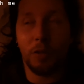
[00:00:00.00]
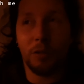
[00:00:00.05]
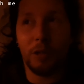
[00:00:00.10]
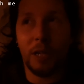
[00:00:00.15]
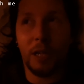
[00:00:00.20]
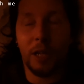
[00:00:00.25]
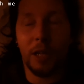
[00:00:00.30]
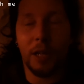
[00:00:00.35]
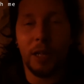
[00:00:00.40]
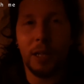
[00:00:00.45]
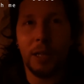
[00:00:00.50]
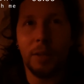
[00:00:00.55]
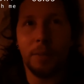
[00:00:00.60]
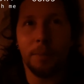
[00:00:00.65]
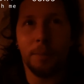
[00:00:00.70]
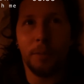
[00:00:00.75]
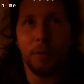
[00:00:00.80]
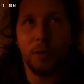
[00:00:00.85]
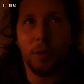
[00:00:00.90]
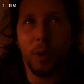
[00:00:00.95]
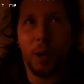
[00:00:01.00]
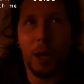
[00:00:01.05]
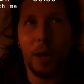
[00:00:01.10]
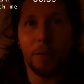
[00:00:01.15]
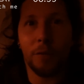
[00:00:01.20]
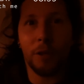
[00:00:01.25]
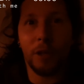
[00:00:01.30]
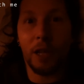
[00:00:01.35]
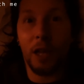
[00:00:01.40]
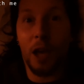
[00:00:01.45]
really early, so I have
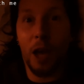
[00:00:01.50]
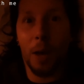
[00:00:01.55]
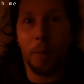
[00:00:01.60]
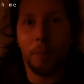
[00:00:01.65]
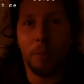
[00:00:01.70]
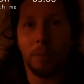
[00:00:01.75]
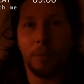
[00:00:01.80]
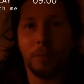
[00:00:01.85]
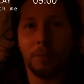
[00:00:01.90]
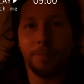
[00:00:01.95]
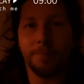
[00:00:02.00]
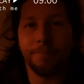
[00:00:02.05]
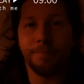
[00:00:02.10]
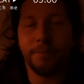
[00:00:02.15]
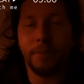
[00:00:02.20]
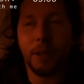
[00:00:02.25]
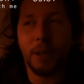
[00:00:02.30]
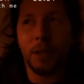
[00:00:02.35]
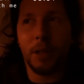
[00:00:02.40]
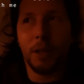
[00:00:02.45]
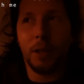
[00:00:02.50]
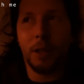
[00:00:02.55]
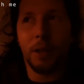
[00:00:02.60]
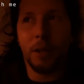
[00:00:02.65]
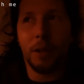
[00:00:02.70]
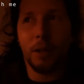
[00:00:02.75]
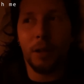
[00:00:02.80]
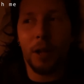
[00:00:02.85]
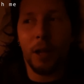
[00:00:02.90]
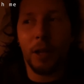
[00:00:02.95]
to get up
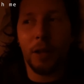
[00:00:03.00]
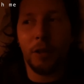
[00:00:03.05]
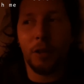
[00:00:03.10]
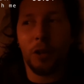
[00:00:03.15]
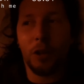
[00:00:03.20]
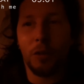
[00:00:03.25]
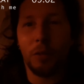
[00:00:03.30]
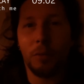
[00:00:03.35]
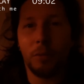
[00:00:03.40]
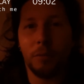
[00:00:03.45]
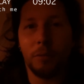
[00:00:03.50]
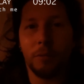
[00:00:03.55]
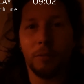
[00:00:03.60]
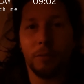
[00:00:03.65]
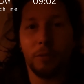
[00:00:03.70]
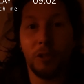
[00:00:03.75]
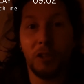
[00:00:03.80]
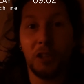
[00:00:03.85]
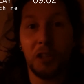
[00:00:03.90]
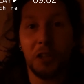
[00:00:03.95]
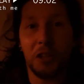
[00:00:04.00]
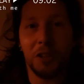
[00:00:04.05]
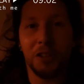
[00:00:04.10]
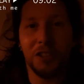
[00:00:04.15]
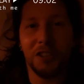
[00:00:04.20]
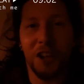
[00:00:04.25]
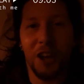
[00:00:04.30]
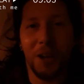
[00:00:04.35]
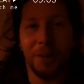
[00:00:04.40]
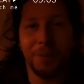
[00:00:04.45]
like, you know, ridiculous
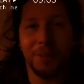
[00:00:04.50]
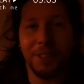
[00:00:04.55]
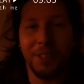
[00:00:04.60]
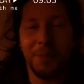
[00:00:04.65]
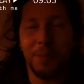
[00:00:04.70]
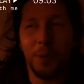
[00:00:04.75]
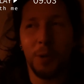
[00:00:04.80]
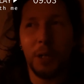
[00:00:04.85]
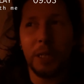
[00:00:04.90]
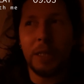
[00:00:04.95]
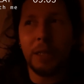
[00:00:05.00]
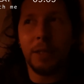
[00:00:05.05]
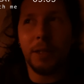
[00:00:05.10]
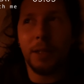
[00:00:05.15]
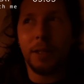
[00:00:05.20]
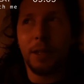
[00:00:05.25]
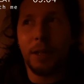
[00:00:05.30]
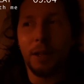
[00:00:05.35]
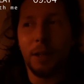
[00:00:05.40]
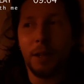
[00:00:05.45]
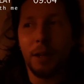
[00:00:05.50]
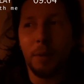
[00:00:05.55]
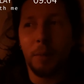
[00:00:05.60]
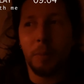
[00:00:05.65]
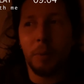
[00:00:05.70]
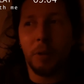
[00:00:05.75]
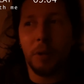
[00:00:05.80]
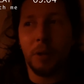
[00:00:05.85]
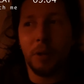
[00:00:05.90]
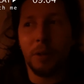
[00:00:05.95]
times in the morning.
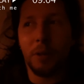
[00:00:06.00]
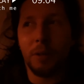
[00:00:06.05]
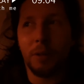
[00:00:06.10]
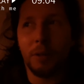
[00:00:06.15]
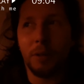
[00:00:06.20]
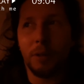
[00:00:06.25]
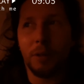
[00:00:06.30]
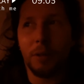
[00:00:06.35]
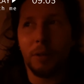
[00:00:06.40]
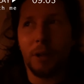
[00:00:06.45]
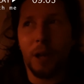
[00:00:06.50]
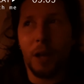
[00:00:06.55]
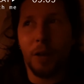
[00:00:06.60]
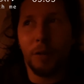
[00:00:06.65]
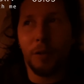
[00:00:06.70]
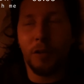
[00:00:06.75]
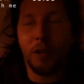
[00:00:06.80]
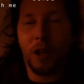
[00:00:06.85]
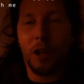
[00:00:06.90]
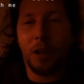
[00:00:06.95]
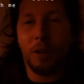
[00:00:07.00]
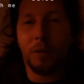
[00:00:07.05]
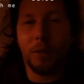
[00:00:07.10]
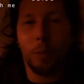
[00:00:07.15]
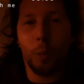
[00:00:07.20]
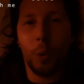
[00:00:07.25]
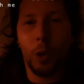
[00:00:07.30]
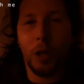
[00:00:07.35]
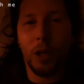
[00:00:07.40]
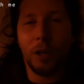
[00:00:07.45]
But I start
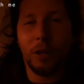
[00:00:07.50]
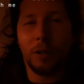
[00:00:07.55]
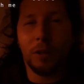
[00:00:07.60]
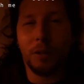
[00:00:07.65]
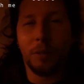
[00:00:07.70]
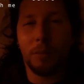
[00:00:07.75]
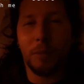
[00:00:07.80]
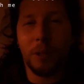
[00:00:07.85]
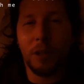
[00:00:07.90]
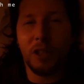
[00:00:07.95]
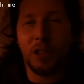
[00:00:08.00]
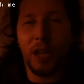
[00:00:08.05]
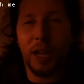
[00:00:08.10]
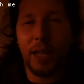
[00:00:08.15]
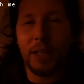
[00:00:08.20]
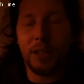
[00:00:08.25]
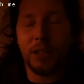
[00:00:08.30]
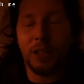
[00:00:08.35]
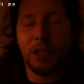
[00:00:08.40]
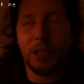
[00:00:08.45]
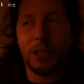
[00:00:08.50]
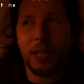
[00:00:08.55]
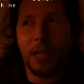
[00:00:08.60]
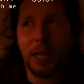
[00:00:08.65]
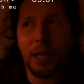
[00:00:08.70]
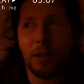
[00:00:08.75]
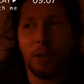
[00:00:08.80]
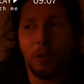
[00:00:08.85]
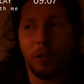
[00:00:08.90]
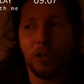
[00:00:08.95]
work much later
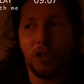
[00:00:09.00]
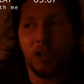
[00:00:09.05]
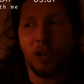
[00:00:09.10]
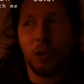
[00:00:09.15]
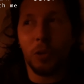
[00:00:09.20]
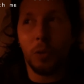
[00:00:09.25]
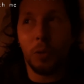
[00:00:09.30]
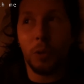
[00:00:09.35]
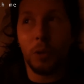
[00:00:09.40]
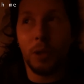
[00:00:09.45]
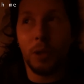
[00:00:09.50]
today, so